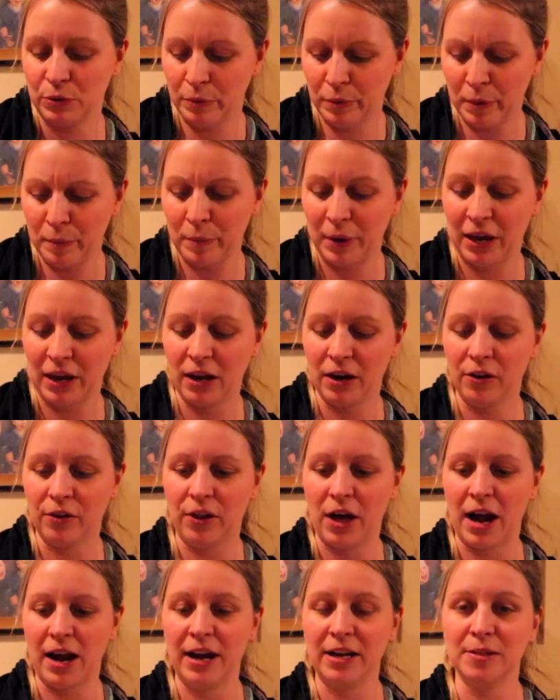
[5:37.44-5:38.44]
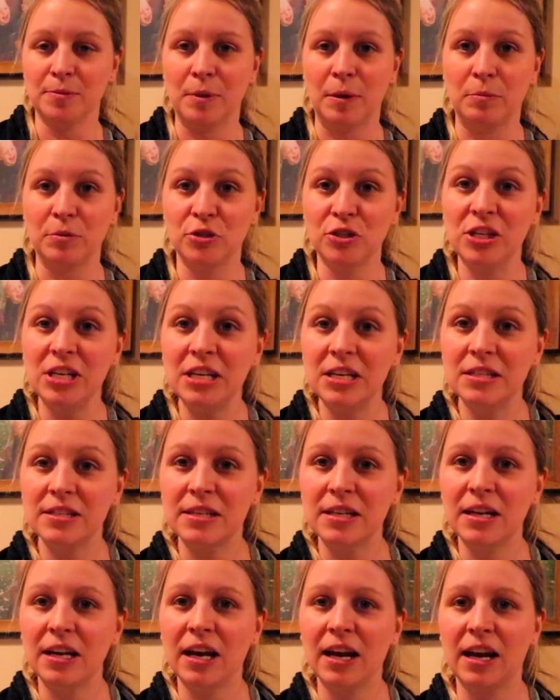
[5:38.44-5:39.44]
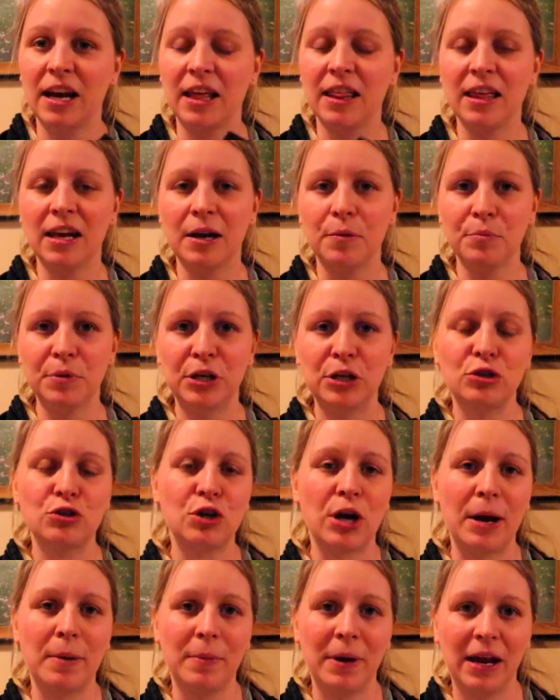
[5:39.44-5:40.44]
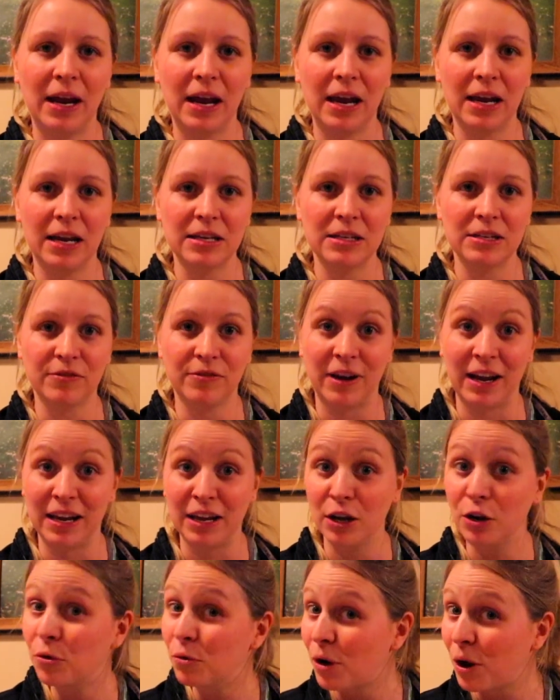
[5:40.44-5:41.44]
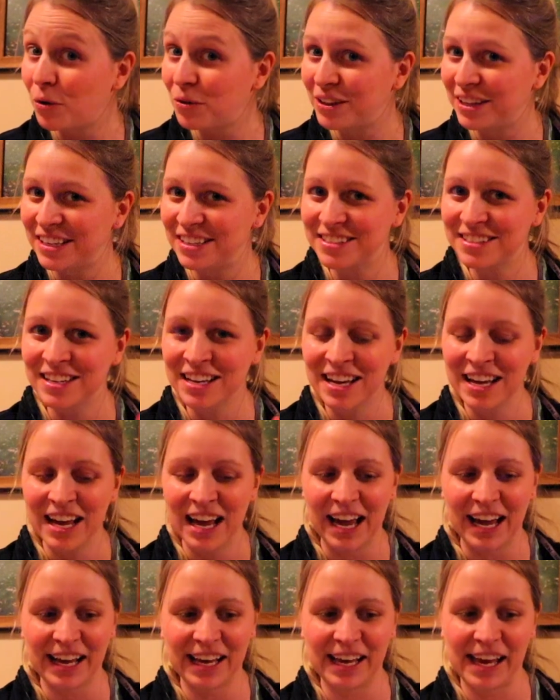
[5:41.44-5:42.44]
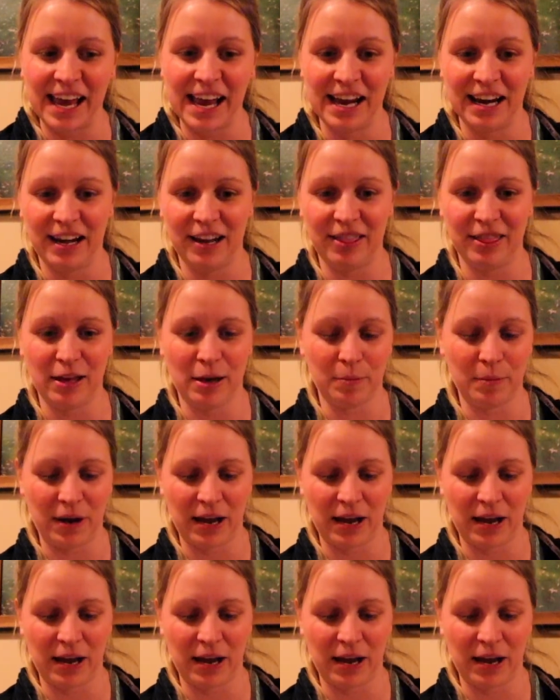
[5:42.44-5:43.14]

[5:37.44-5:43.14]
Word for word: we've been making a lot has peppercinis in it, and I think I'm going to try my hand, if I can grow these, at canning them.